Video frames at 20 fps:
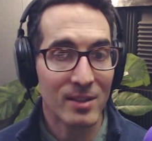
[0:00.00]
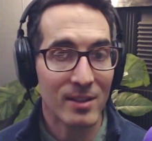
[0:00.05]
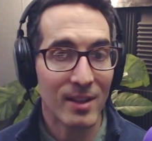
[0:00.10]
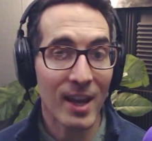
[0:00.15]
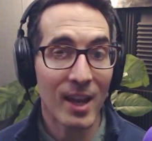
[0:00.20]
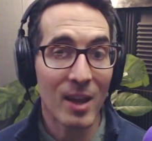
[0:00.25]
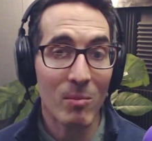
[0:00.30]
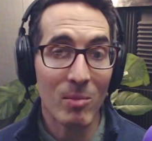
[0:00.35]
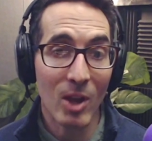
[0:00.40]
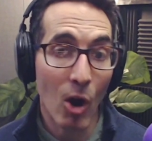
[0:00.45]

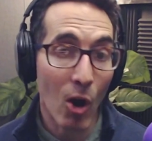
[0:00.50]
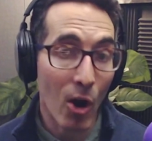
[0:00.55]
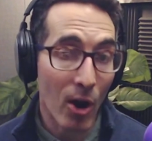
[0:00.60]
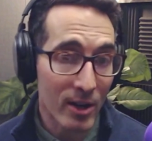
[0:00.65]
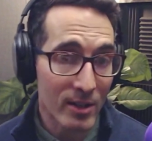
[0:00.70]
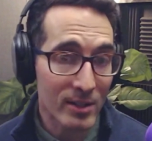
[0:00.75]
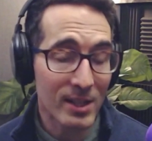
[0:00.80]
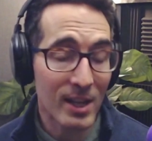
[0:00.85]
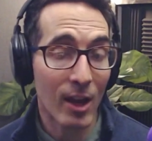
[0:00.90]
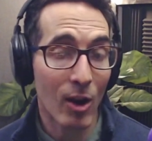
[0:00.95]
it can be
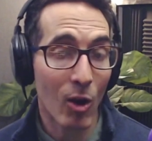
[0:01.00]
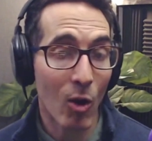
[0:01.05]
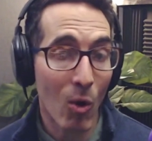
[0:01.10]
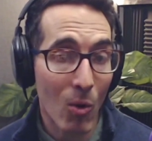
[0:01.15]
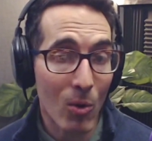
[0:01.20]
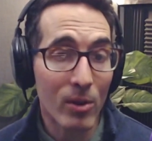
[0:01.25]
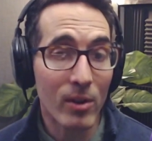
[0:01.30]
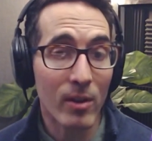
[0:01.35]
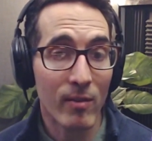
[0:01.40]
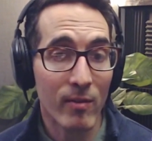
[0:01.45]
hard to get a
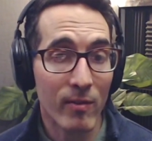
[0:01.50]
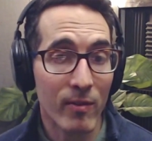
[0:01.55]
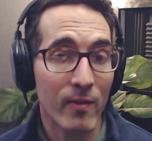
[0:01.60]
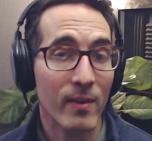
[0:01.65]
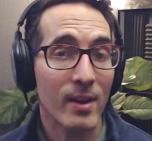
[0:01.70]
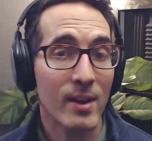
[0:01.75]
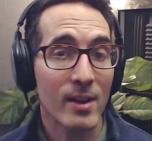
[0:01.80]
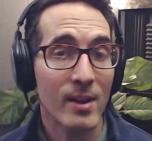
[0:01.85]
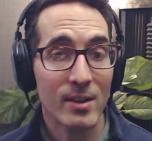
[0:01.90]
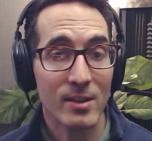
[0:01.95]
hold of
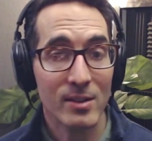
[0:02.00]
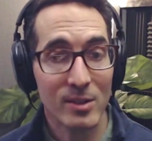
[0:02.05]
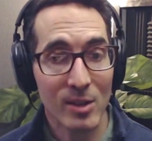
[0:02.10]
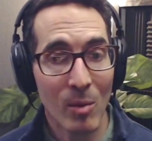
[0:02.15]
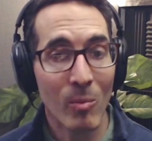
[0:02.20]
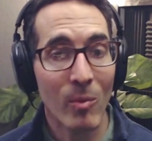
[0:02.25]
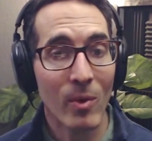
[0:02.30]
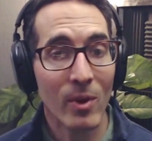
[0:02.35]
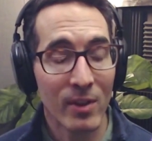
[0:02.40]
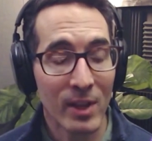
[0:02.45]

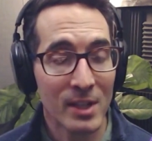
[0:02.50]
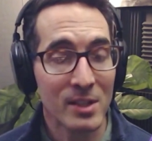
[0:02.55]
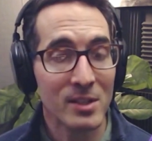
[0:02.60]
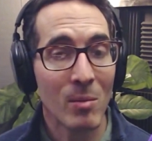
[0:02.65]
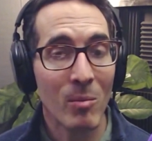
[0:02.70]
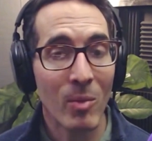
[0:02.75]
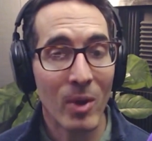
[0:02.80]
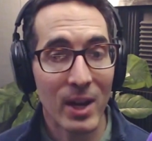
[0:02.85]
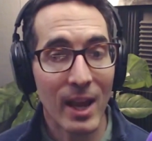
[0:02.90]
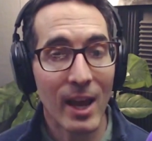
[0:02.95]

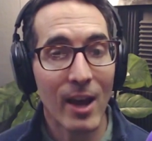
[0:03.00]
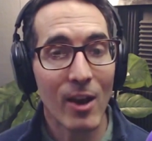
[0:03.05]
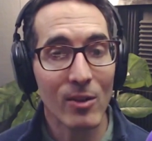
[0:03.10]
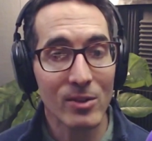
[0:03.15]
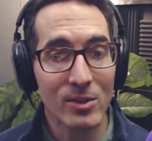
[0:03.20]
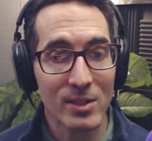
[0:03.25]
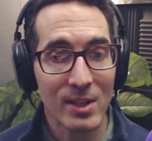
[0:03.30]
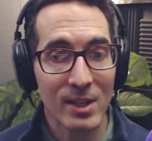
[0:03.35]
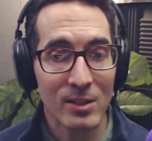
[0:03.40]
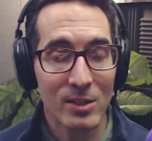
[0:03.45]
somebody
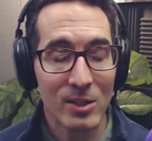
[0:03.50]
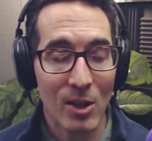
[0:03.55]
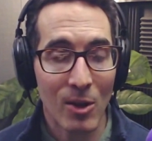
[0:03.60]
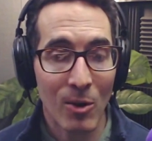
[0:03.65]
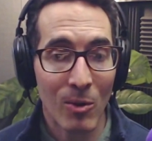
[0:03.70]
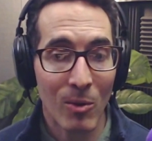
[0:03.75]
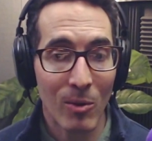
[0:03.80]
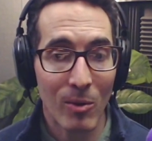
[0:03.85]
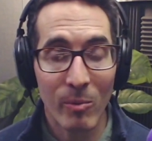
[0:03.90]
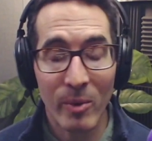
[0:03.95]
else. And
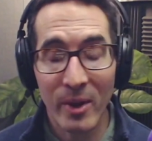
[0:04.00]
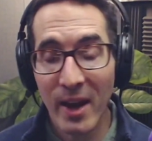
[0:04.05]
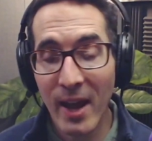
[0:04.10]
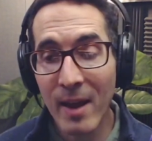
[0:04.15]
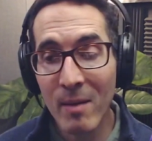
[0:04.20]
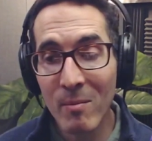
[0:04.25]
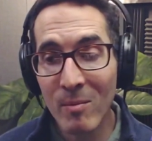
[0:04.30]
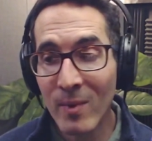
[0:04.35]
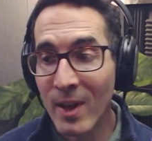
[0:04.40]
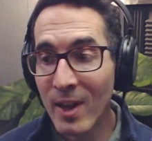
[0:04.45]
so, but
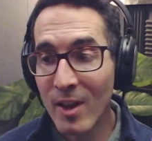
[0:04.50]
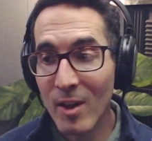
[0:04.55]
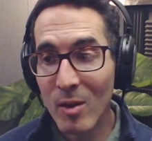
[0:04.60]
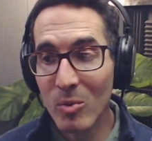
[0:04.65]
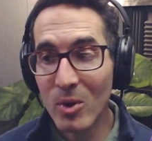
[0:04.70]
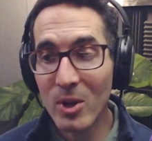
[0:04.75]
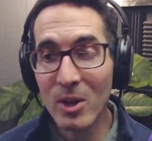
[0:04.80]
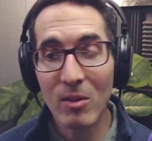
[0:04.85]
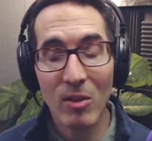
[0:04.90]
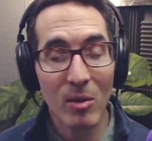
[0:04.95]
I'm
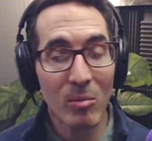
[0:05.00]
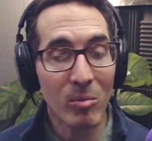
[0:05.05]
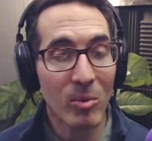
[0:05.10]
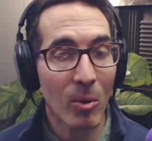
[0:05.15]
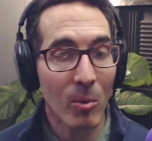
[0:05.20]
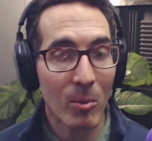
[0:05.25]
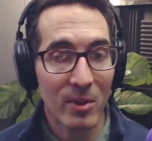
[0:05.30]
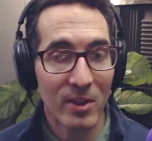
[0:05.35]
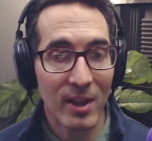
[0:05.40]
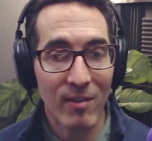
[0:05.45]
pretty
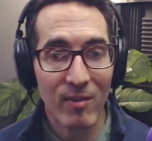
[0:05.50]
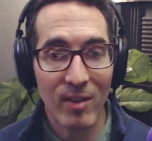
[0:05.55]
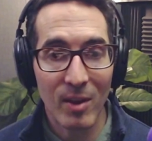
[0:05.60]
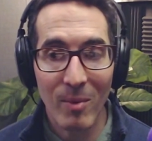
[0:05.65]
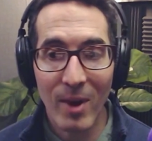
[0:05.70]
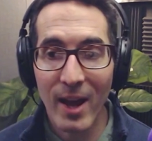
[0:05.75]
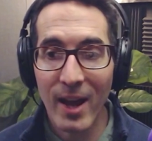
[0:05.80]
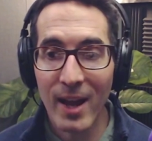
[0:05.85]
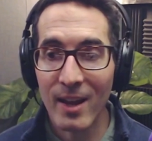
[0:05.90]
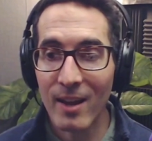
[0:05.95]
liberal with giving
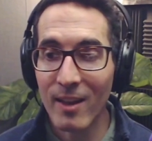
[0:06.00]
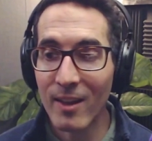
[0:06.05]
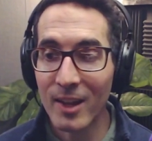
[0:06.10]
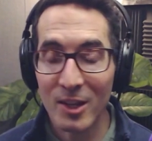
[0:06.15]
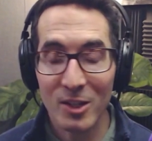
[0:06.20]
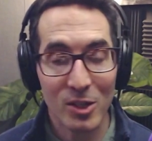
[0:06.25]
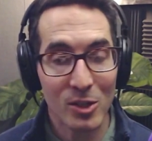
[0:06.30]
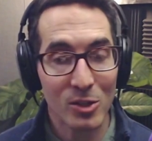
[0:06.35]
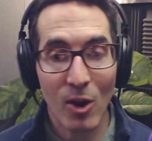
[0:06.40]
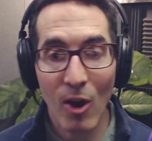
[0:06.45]

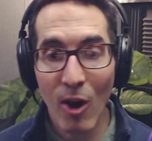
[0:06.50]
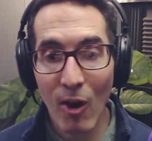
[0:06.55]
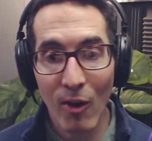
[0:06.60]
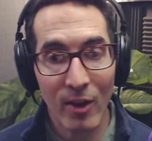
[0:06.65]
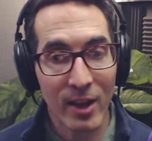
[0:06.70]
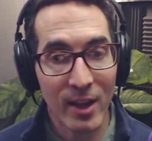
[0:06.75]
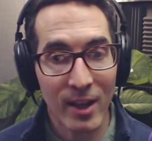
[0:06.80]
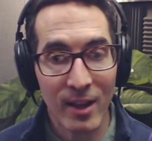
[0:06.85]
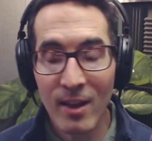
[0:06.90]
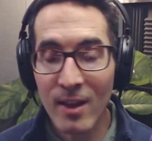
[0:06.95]
just
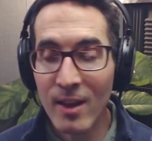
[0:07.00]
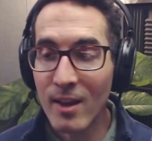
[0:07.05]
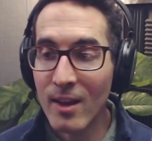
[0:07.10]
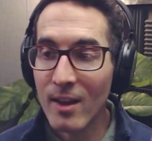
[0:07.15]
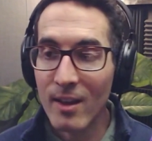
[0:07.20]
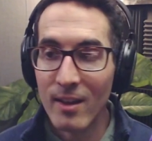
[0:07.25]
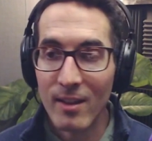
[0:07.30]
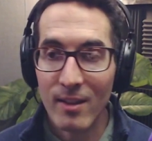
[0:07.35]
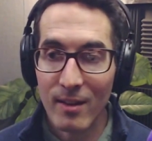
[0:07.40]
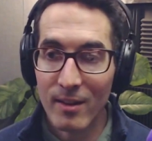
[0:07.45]
calling
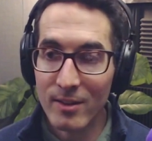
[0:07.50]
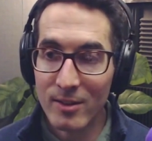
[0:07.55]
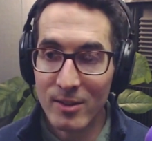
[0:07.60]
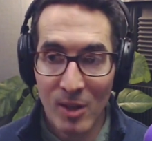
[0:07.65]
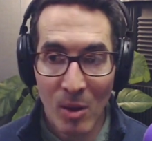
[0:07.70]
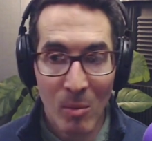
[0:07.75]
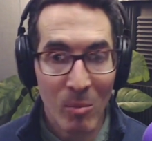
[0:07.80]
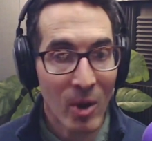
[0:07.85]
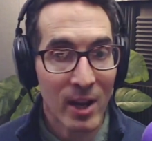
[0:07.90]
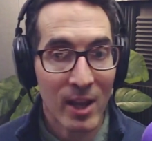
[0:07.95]

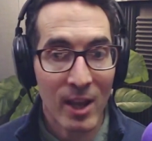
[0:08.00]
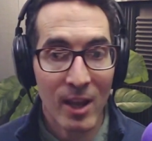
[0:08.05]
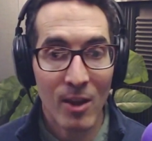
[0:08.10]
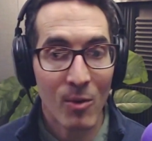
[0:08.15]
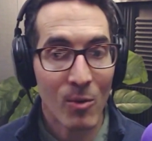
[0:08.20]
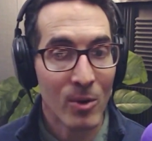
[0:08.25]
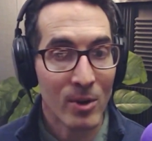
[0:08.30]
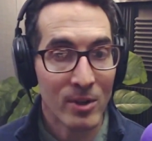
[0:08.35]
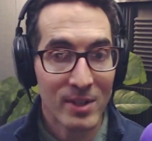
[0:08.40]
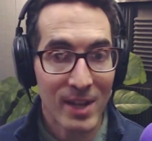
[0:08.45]
somebody
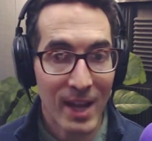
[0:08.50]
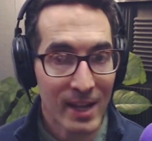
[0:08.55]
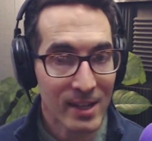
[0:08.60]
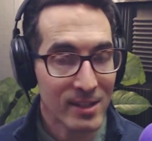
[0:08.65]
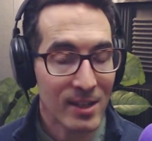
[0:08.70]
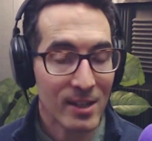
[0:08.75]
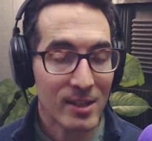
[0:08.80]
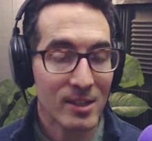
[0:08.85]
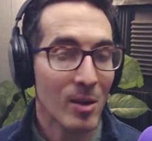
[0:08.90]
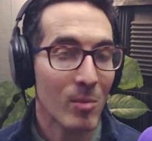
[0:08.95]
or
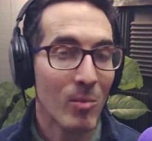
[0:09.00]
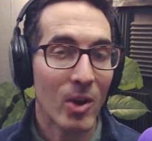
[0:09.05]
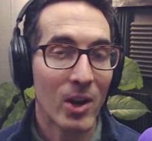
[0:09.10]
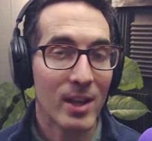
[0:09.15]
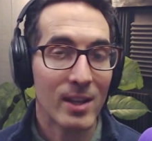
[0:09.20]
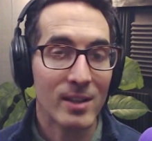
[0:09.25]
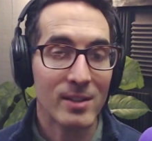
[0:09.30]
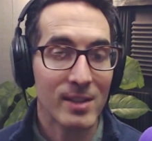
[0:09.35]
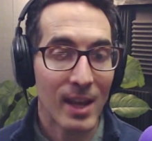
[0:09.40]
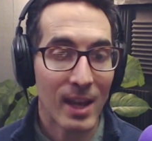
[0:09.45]
texting
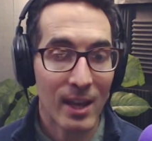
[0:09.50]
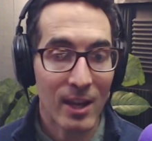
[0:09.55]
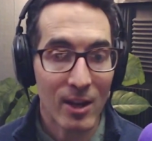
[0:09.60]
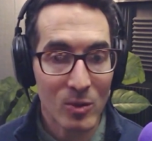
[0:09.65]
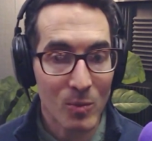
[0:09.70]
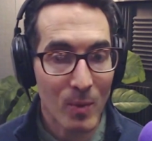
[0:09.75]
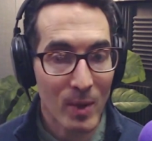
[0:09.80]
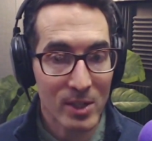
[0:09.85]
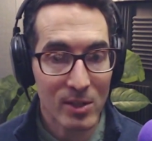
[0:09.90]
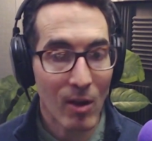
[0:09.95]
somebody and saying,
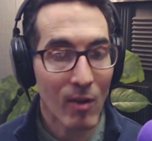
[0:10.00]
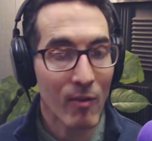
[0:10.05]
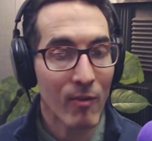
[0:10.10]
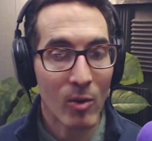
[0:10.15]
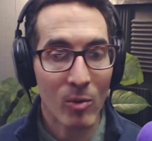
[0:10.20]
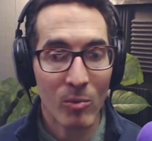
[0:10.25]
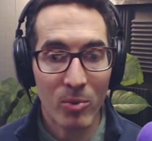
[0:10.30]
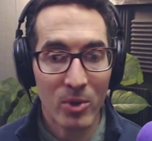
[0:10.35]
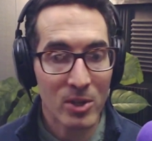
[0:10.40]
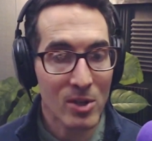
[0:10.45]
"Here's my cell
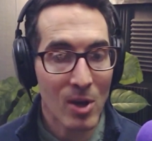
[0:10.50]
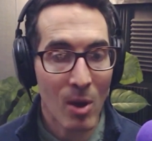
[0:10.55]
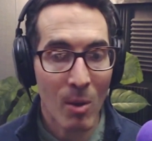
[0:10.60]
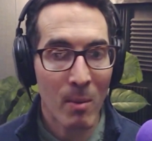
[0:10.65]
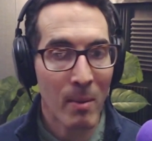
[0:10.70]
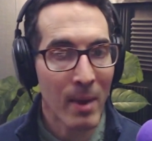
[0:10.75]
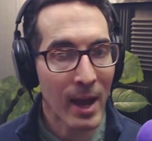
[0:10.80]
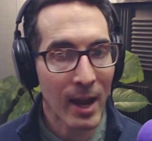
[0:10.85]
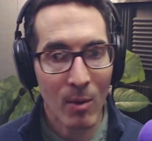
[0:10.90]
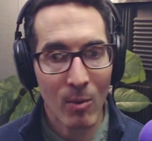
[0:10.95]
phone. Please call
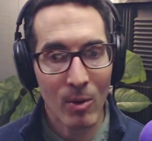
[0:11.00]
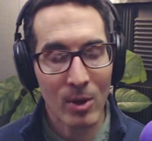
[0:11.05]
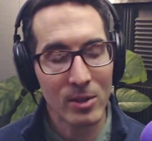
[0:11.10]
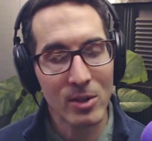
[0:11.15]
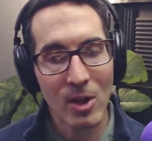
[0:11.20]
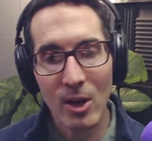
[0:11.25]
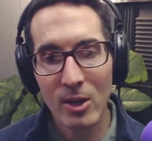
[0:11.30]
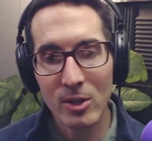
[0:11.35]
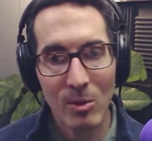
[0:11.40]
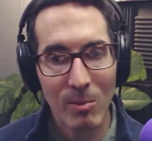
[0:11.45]
me back. I want to
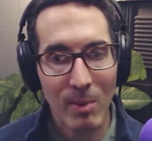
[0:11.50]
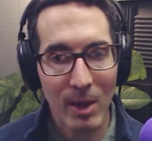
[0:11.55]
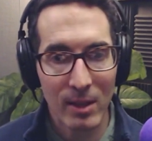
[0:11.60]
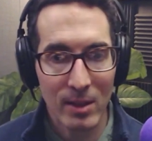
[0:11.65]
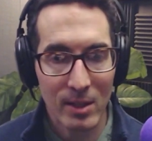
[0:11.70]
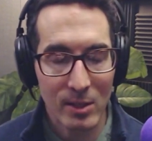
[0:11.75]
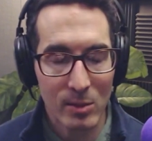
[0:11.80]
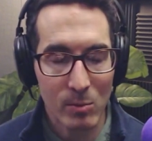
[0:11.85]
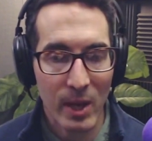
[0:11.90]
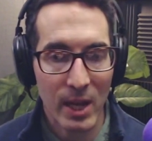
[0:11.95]
talk to you about
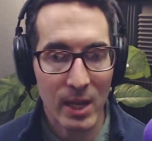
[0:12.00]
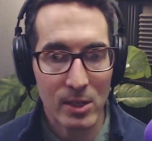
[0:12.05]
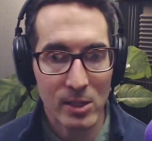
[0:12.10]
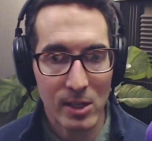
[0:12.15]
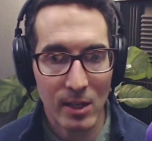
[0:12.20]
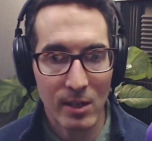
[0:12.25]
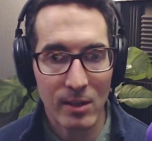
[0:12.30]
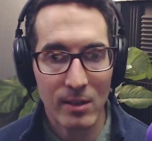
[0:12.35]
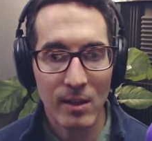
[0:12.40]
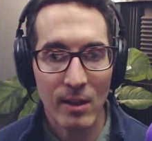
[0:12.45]
this
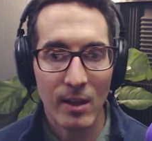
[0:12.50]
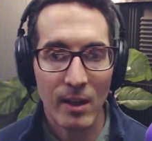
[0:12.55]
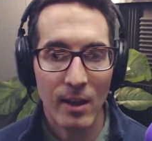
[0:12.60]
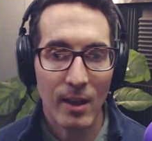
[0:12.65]
patient."